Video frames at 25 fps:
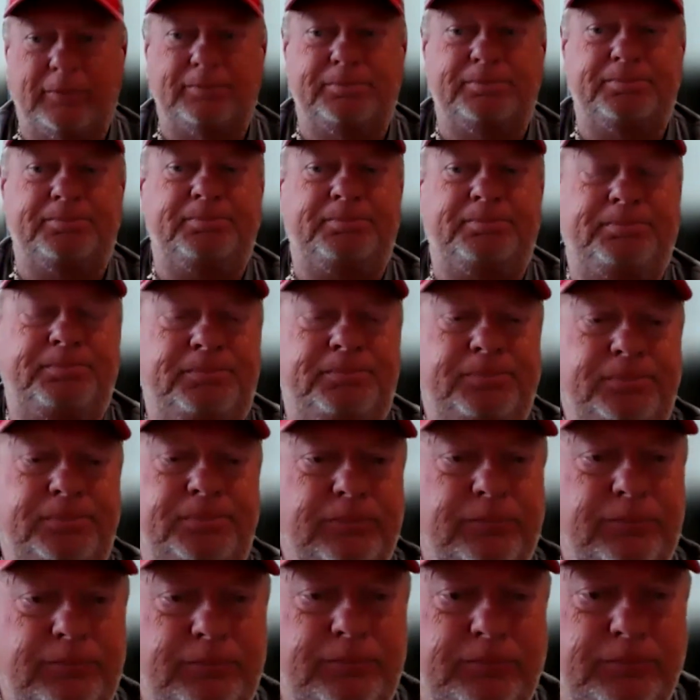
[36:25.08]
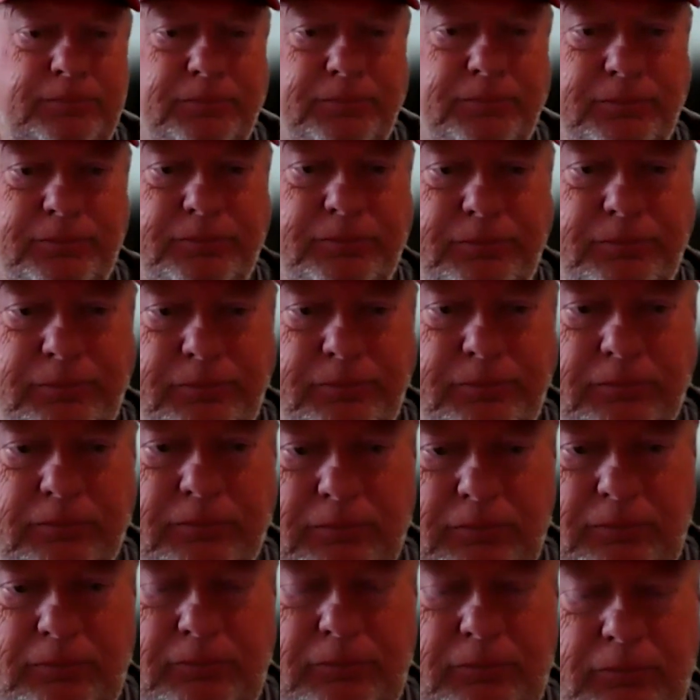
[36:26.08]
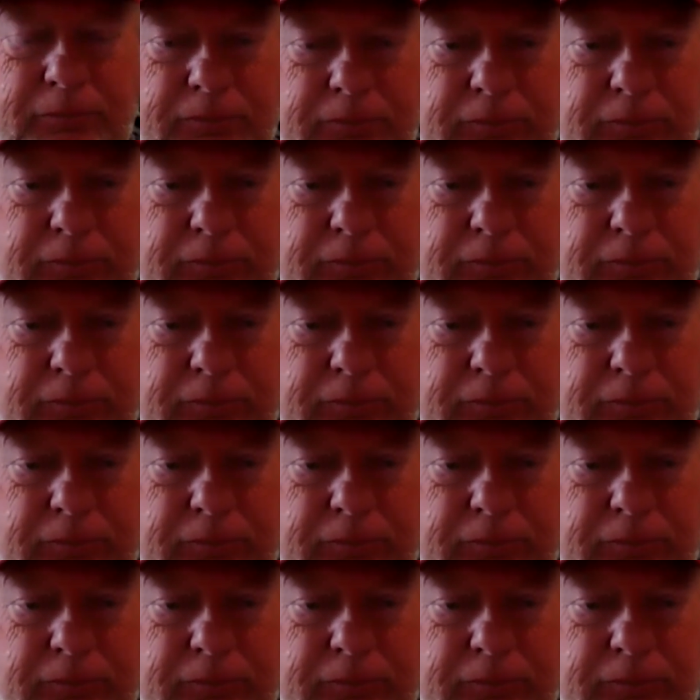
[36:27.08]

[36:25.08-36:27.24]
but ultimately they have the